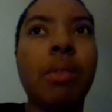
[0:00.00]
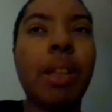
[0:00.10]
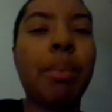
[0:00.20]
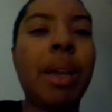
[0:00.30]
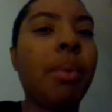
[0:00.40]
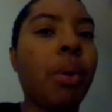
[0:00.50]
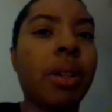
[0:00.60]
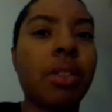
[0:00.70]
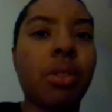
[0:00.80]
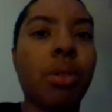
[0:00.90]
that
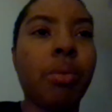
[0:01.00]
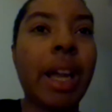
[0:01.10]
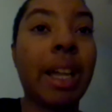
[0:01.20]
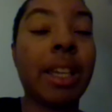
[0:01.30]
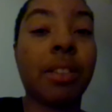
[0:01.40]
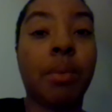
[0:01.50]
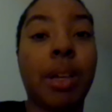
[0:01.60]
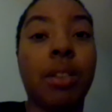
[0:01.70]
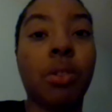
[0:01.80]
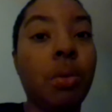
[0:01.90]
paperwork doesn't go right. I guess I'm
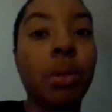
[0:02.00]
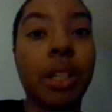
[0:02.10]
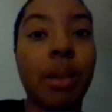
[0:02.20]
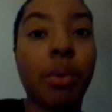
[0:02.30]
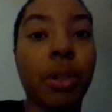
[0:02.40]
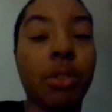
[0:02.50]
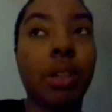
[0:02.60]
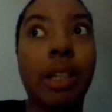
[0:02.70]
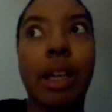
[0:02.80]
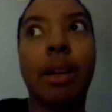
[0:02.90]
not in school anymore.
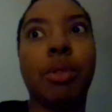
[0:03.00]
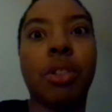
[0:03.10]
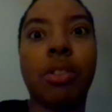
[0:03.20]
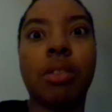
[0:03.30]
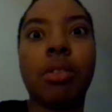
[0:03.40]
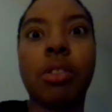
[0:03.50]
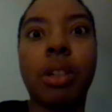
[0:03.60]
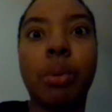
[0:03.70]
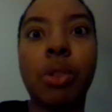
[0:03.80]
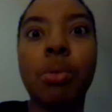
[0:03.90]
So now I'm just
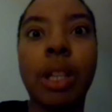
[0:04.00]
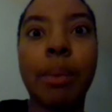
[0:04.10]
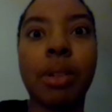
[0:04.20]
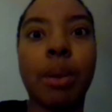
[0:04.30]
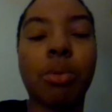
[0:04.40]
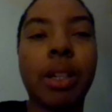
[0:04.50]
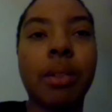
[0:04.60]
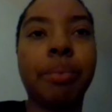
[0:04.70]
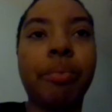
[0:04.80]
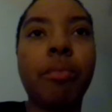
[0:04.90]
stuck with two laptops,
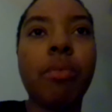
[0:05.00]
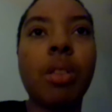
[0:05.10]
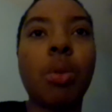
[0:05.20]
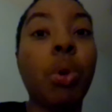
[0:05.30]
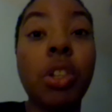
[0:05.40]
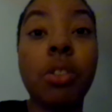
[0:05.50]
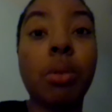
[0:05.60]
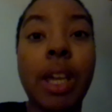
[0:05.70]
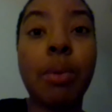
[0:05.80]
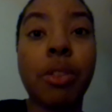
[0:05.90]
right? Which is
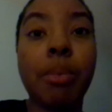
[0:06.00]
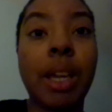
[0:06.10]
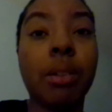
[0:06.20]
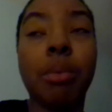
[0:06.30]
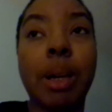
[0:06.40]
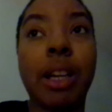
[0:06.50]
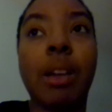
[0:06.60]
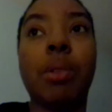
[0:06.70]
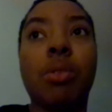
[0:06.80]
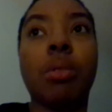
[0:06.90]
okay with me. I don't mind
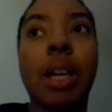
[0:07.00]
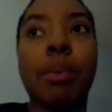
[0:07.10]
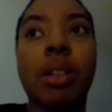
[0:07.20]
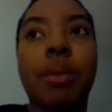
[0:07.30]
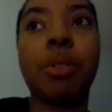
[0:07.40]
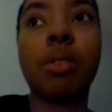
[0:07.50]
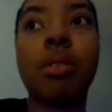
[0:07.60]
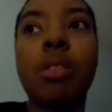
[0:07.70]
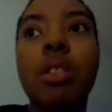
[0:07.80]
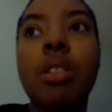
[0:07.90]
having two laptops.
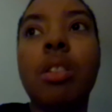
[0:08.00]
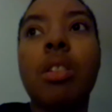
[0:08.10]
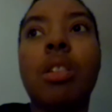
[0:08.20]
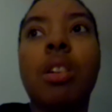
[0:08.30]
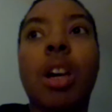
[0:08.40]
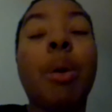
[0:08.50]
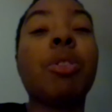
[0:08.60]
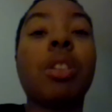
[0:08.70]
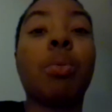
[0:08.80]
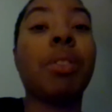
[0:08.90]
I'm
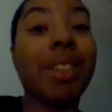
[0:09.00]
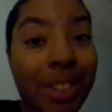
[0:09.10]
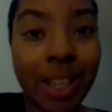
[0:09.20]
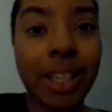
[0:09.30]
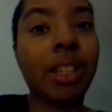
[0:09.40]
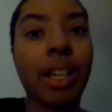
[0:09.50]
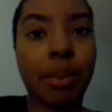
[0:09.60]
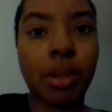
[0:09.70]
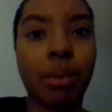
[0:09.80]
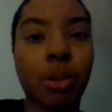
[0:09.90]
stuck with a second
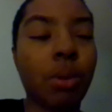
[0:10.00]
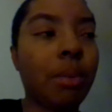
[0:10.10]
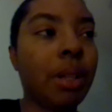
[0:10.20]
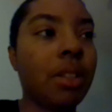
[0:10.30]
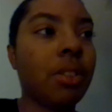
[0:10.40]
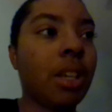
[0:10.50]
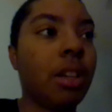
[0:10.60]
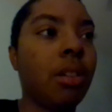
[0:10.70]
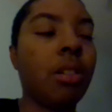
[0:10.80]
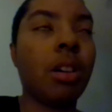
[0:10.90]
laptop, is what I meant to
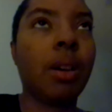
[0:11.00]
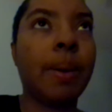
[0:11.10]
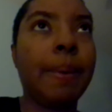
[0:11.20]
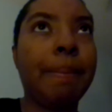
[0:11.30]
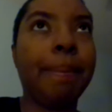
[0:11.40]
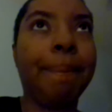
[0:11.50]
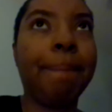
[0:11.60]
say. What